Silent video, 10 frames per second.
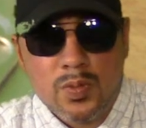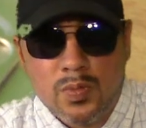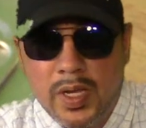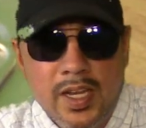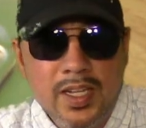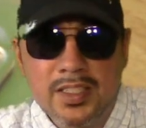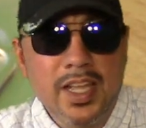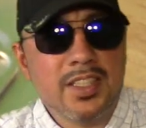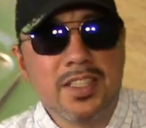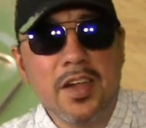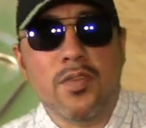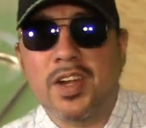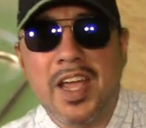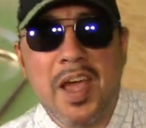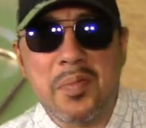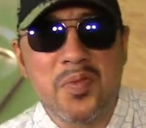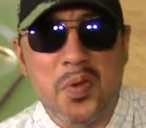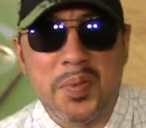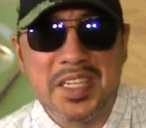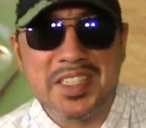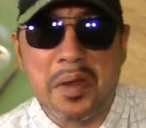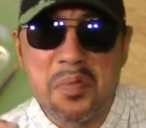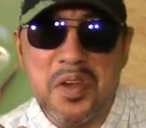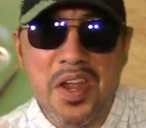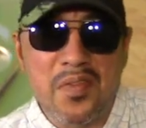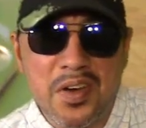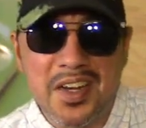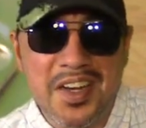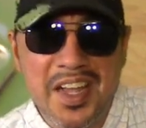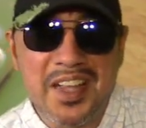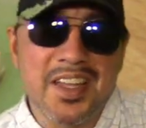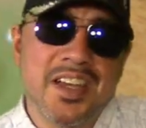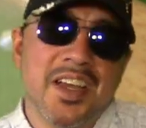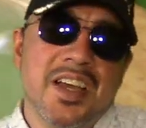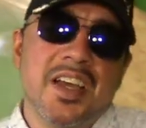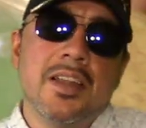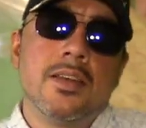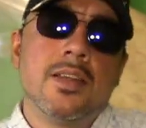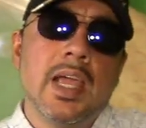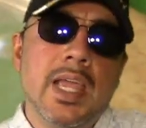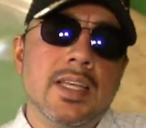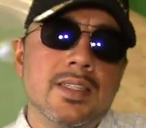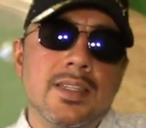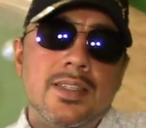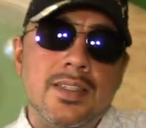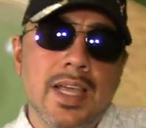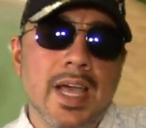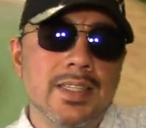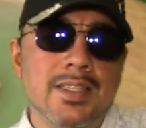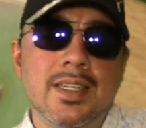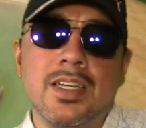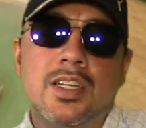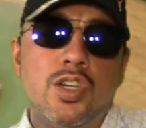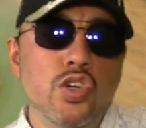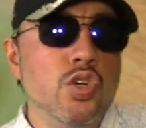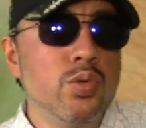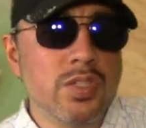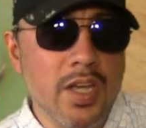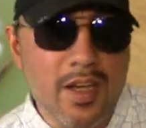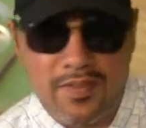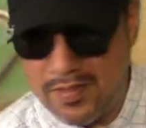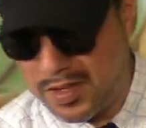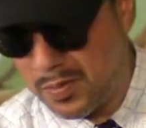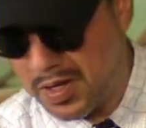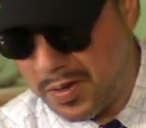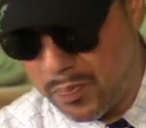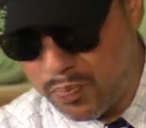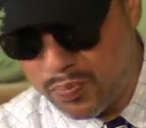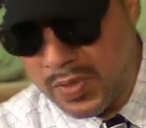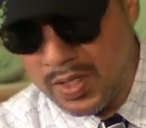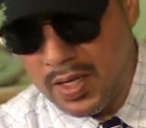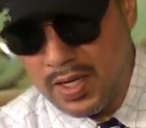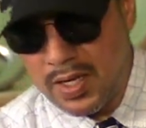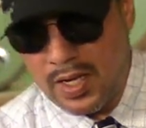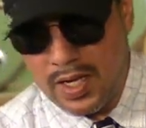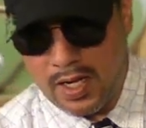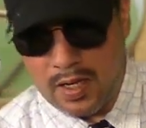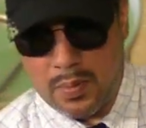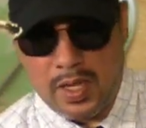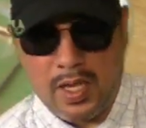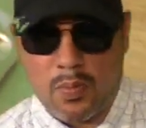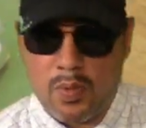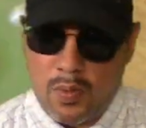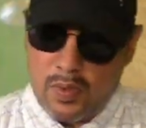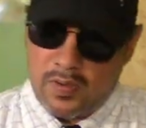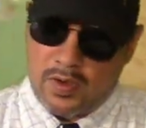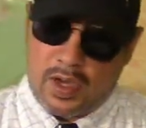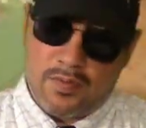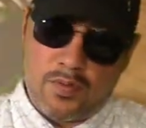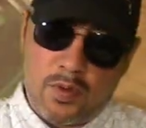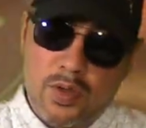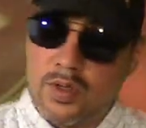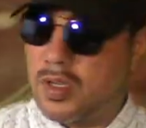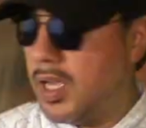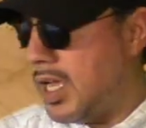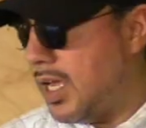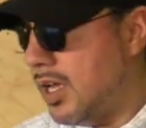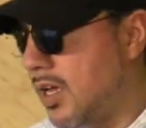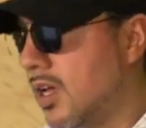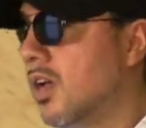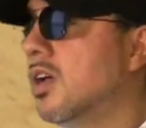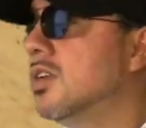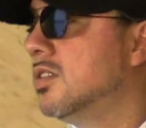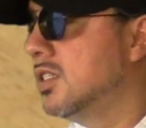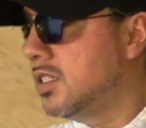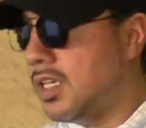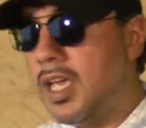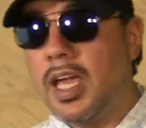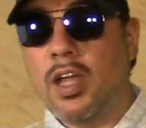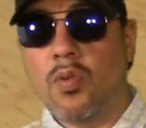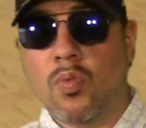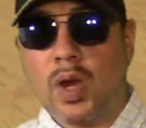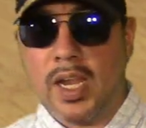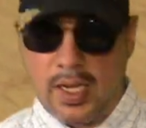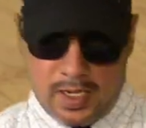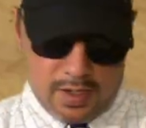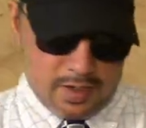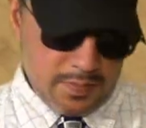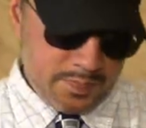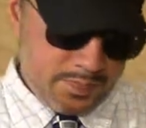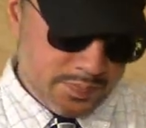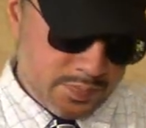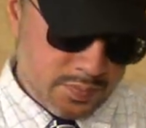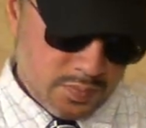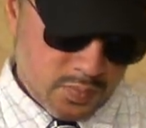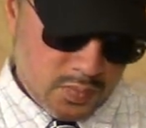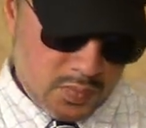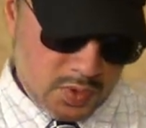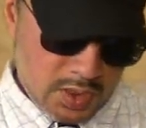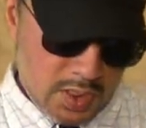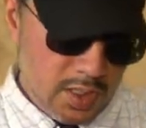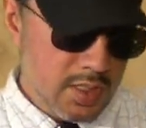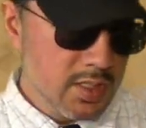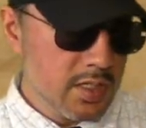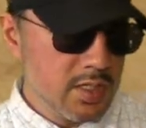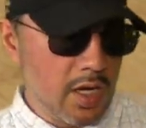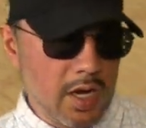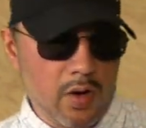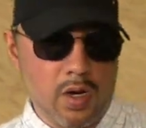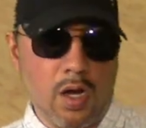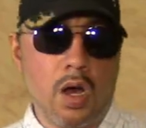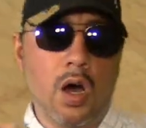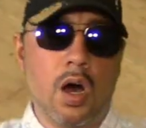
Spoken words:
man, that's never going to happen for me, is it? I'm never going to nail it. Taste testing new stuff. There we go. And what we've got for you today is this can right here. This is our